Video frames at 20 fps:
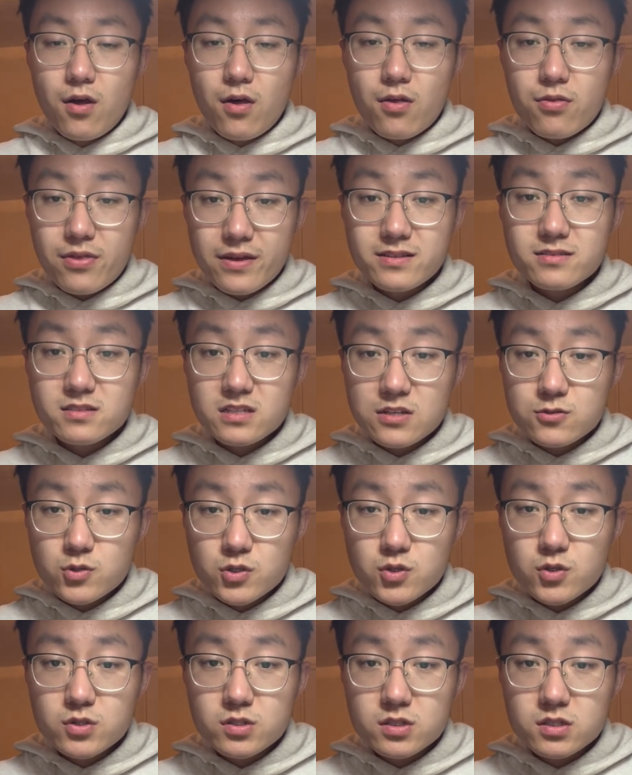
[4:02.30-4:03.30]
This
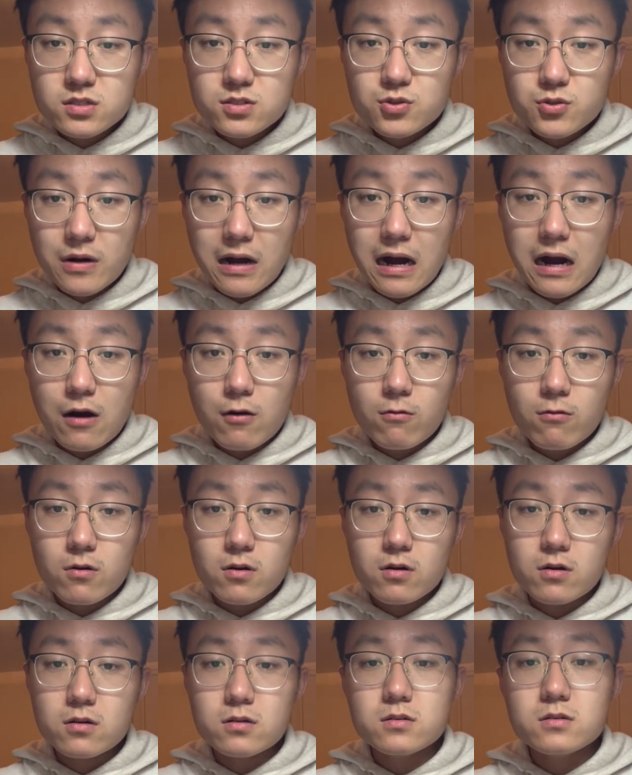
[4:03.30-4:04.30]
introduces to
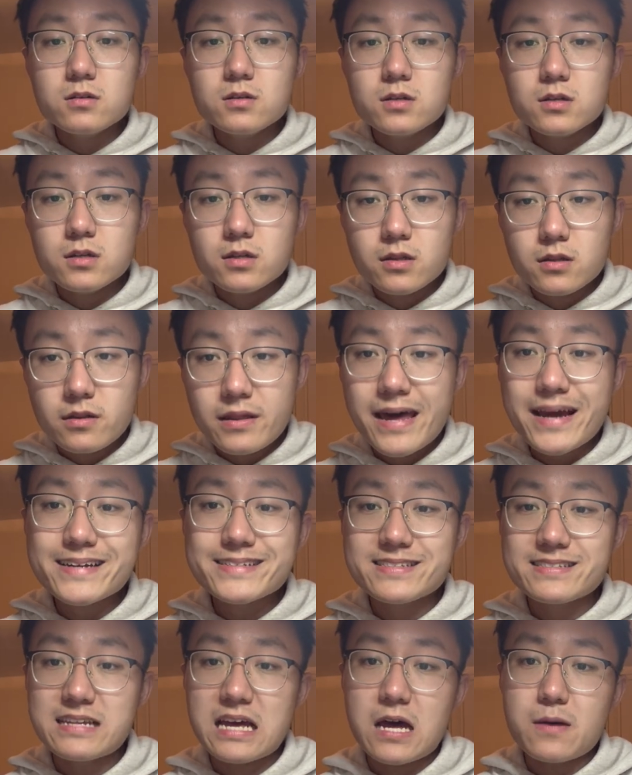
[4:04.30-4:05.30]
our
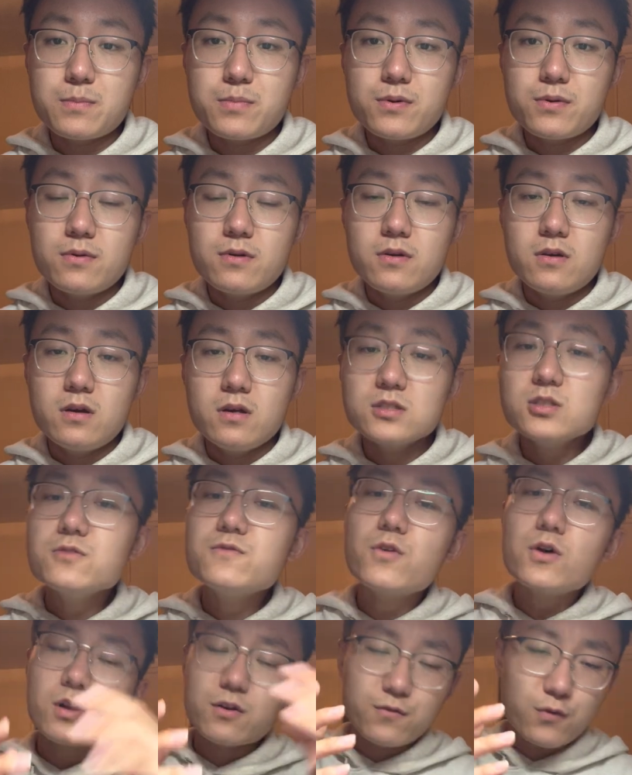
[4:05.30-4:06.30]
next step. So
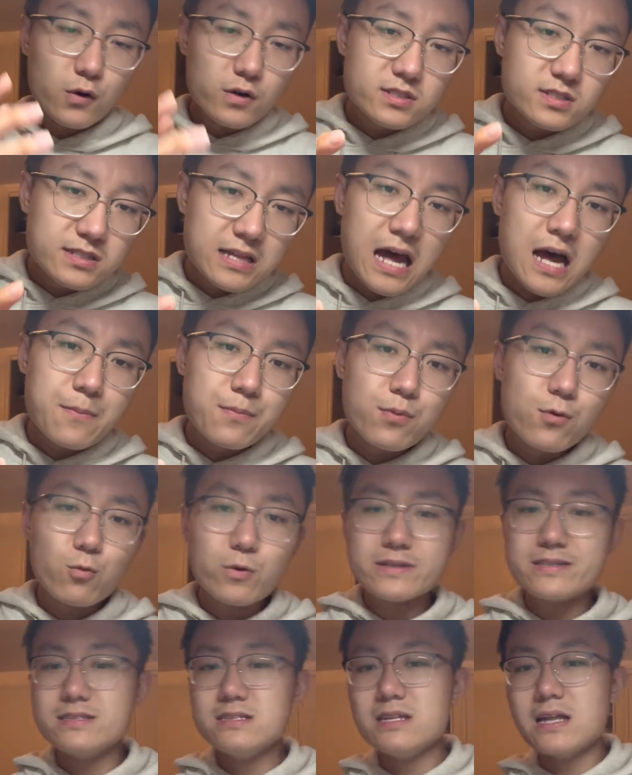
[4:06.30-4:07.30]
for the first step,
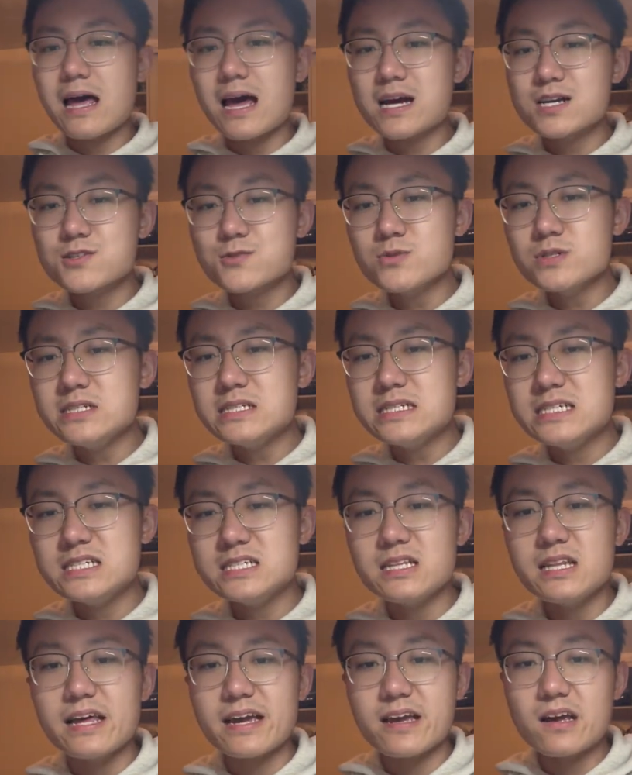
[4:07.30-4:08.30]
we actually
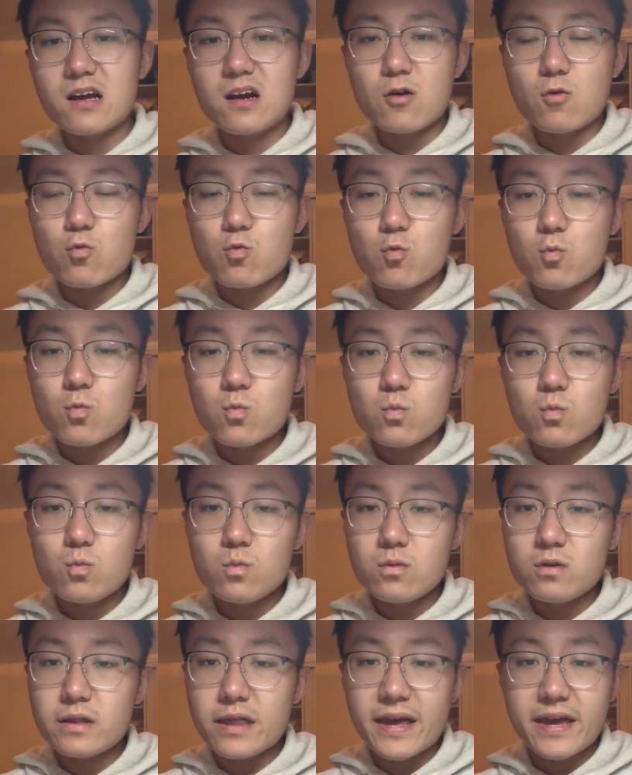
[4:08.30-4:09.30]
need like
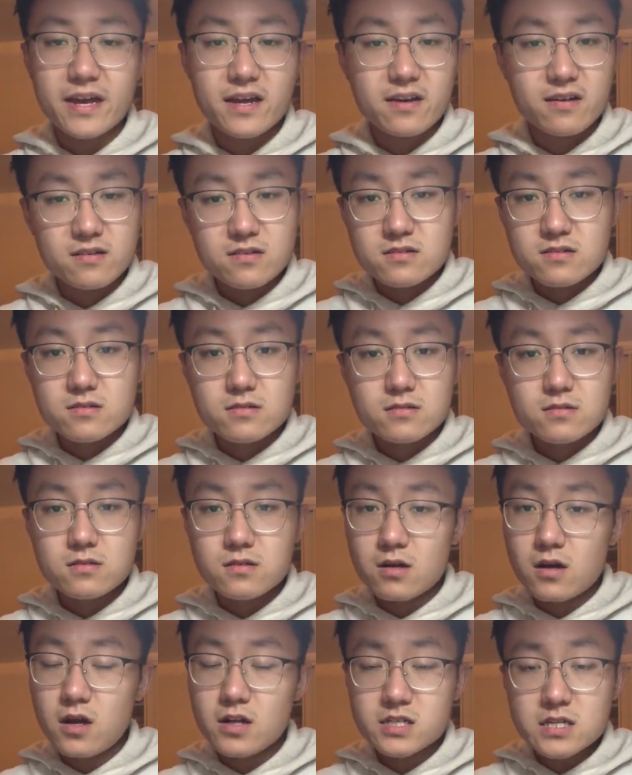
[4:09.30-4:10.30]

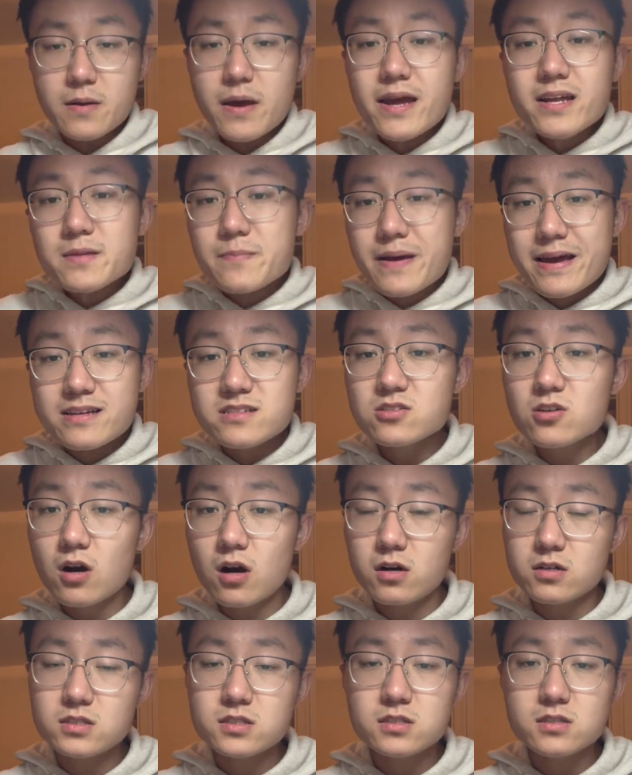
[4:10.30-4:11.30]
it depends
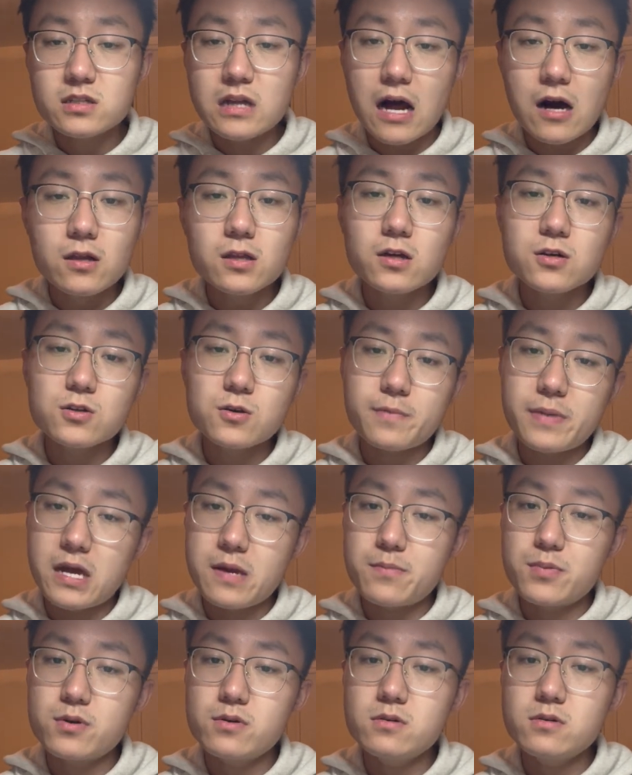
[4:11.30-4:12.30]
on how long your
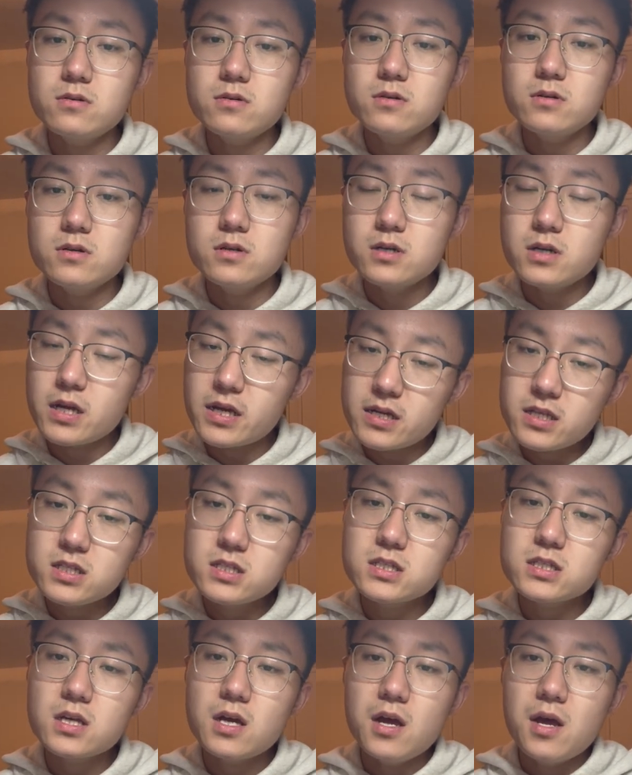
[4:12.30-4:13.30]
paper
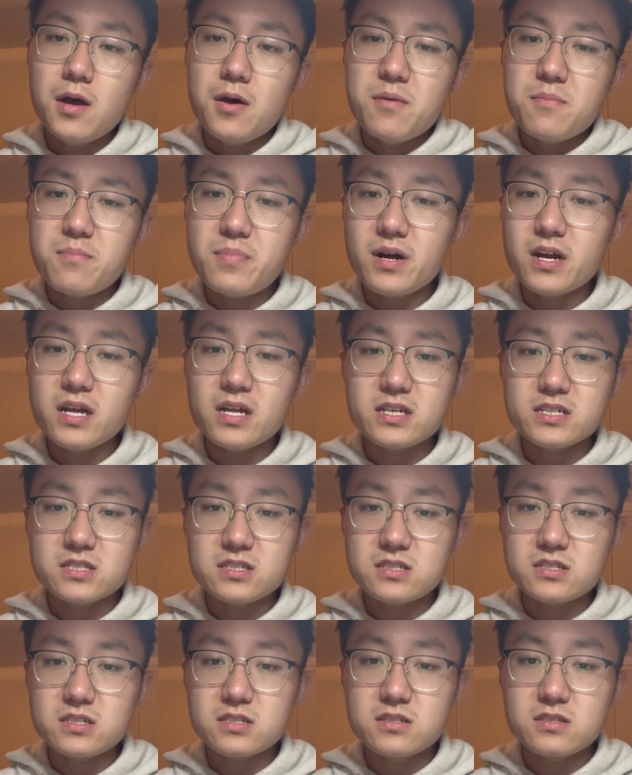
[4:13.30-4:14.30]
is, but
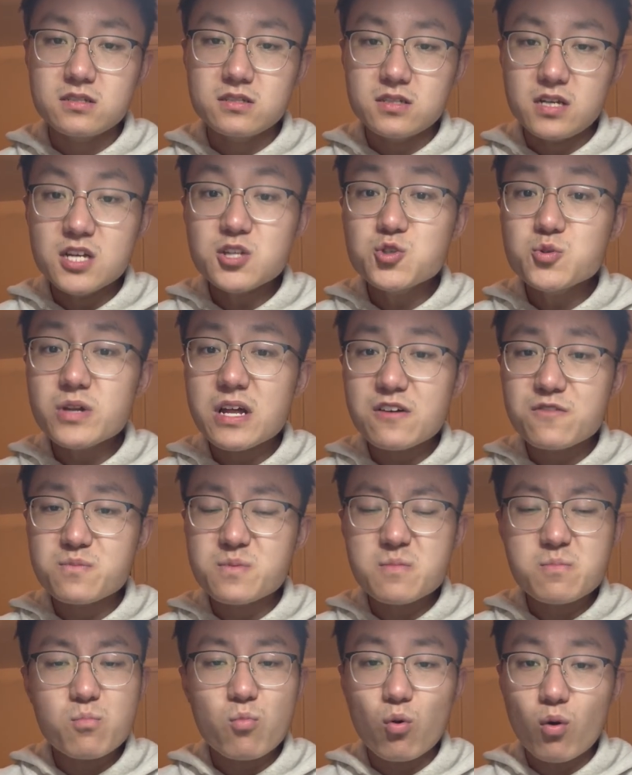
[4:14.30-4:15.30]
it should have
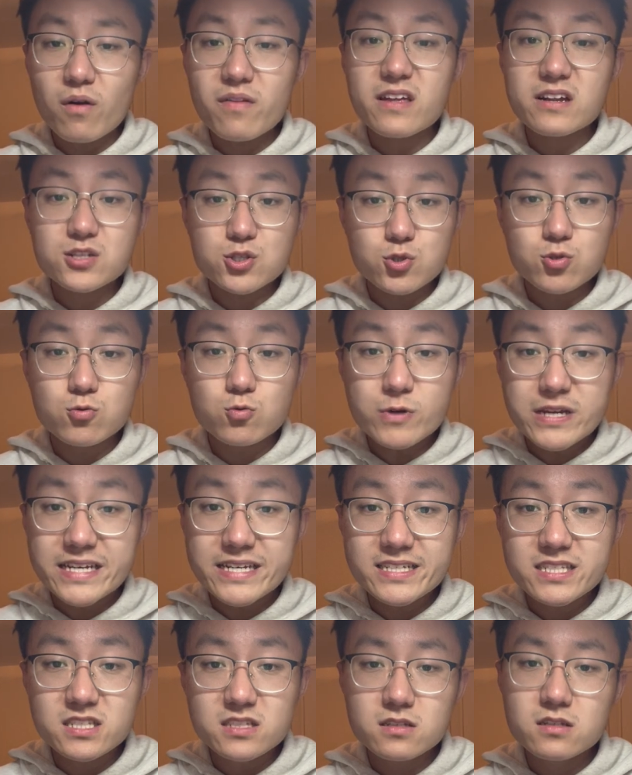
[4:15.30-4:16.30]
been more than 2
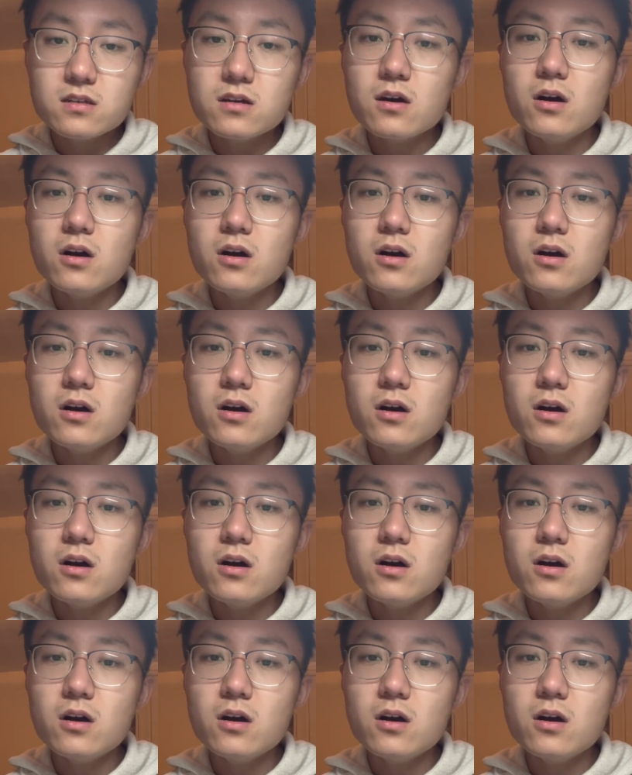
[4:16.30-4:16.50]
weeks